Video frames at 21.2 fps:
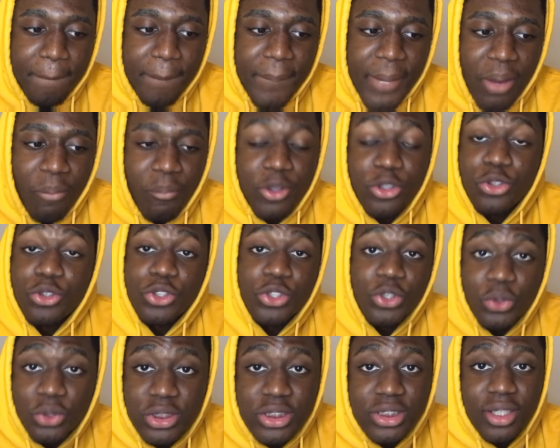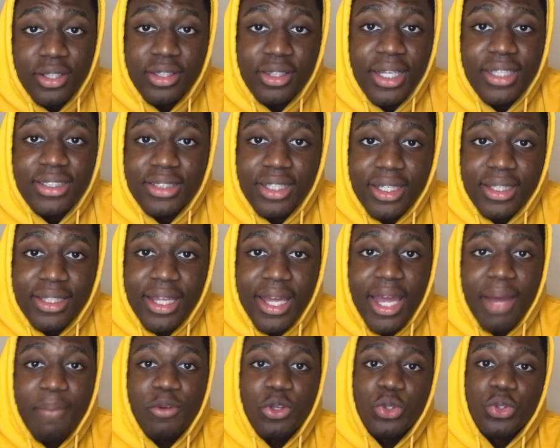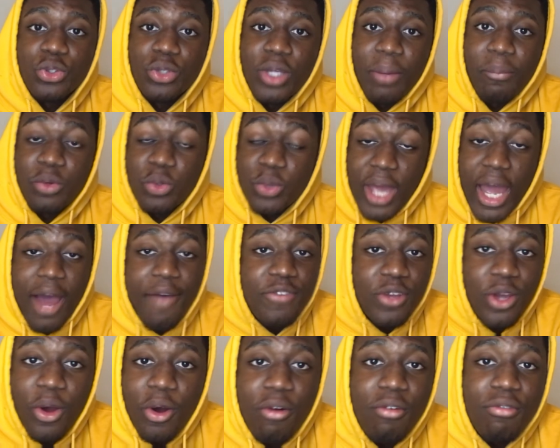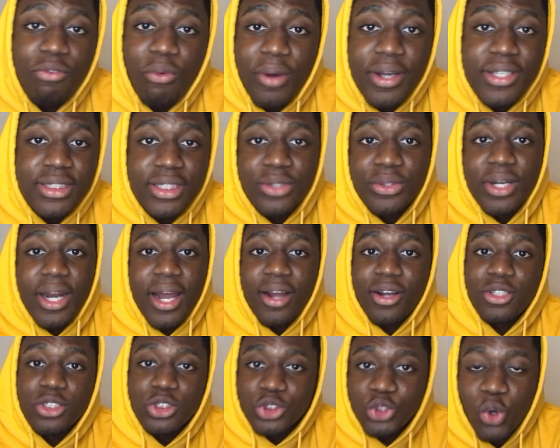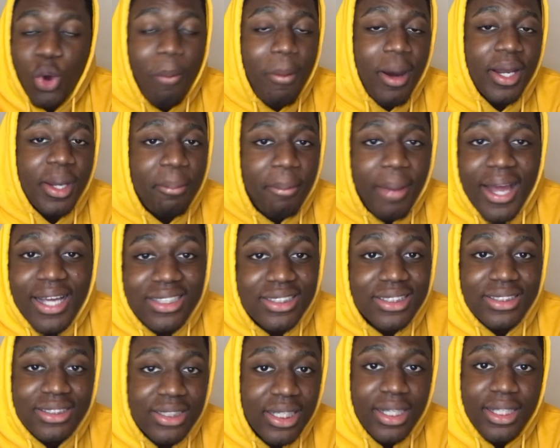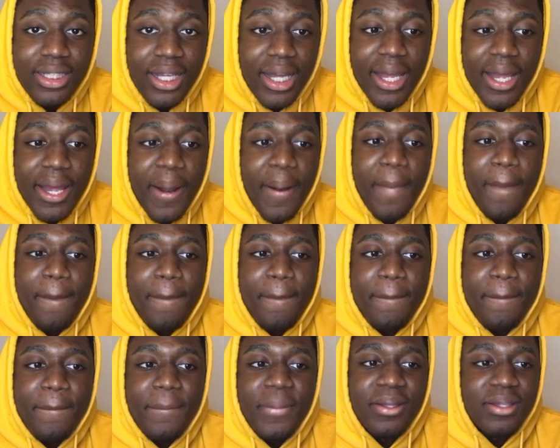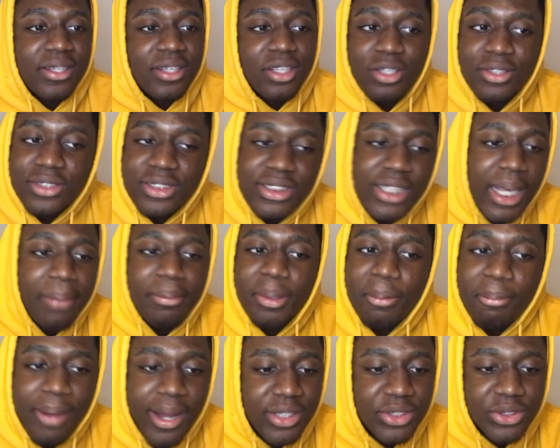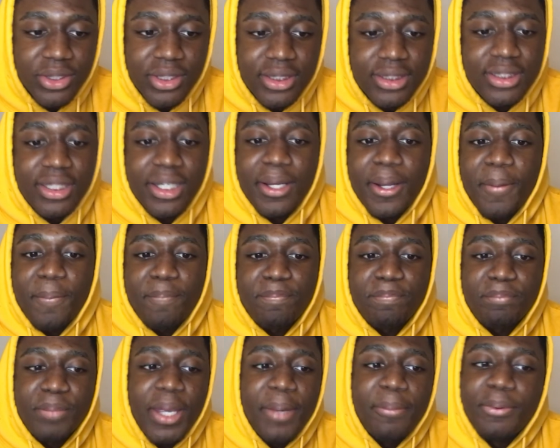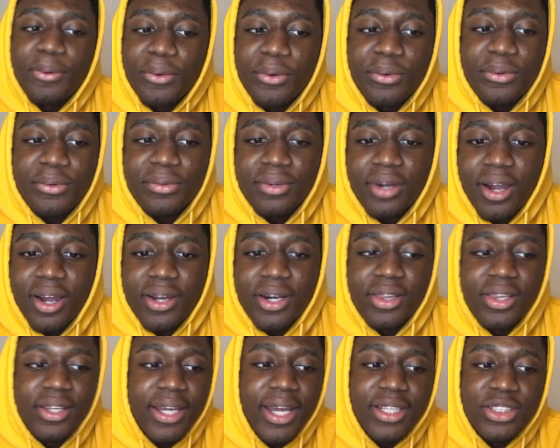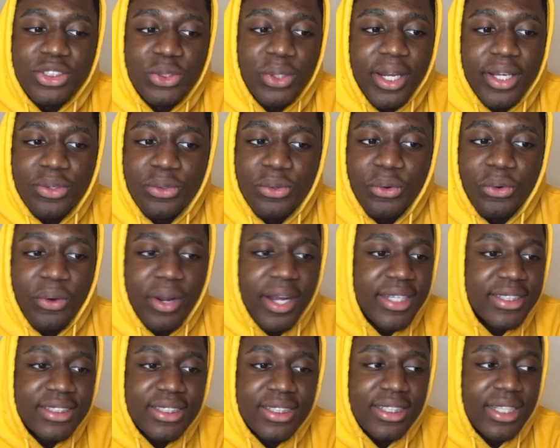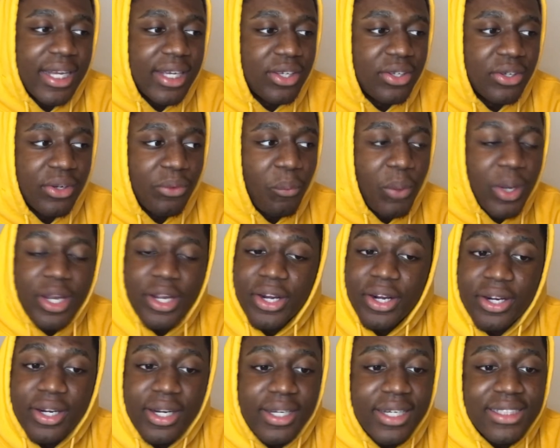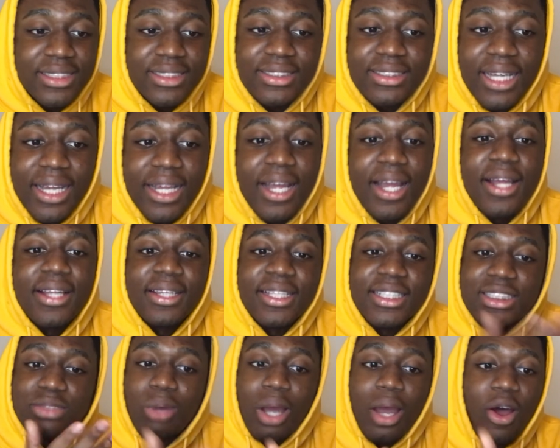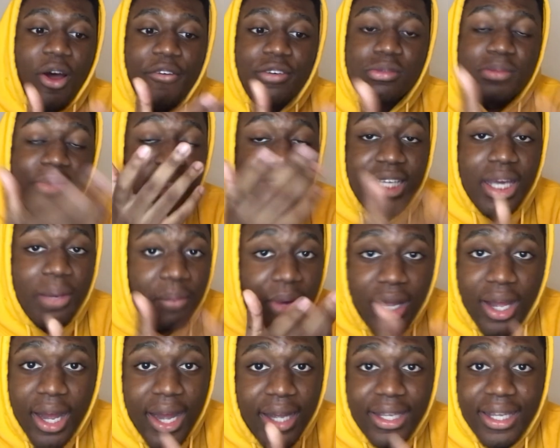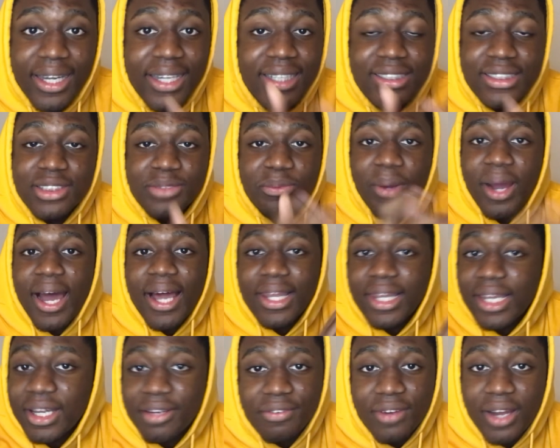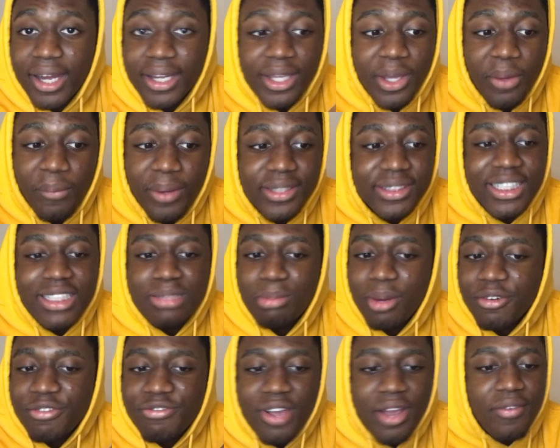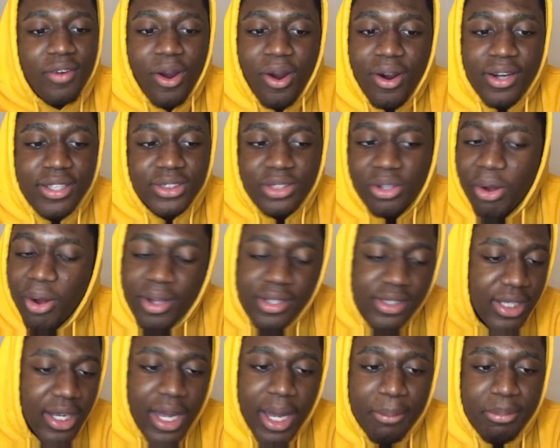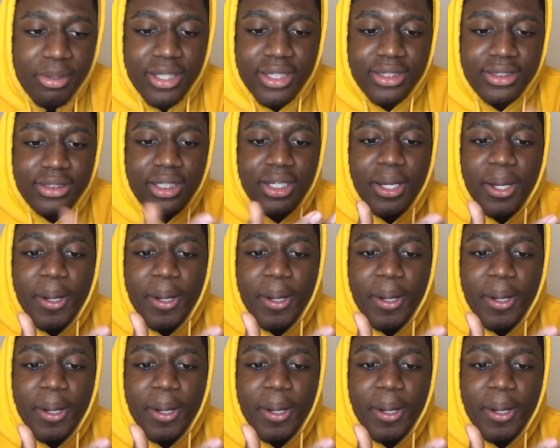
and when you do certain things like that, and when you and when you have your own voice and you're not controlled by the masters like that, and you escape the matrix, people are gonna look at you like you're crazy, like you're weird, and this and that. This is why I always be saying with Kanye. This is why I love Kanye West. He's my favorite artist of all time because